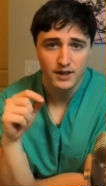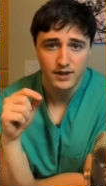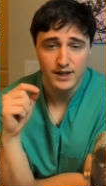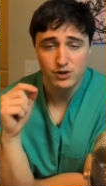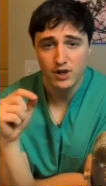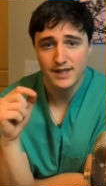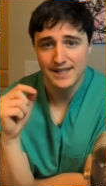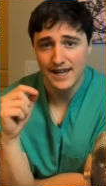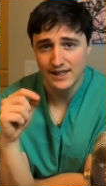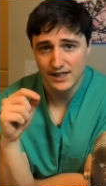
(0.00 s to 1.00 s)
This drug is an
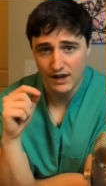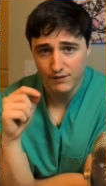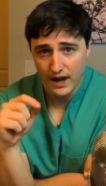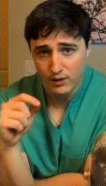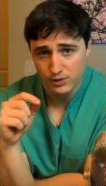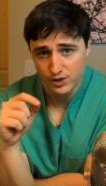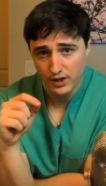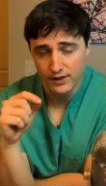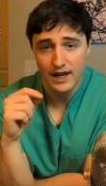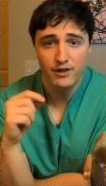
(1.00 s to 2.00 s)
antiviral
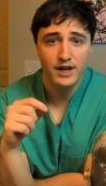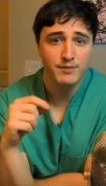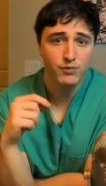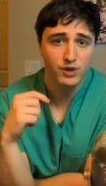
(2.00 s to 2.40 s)
drug. The other name for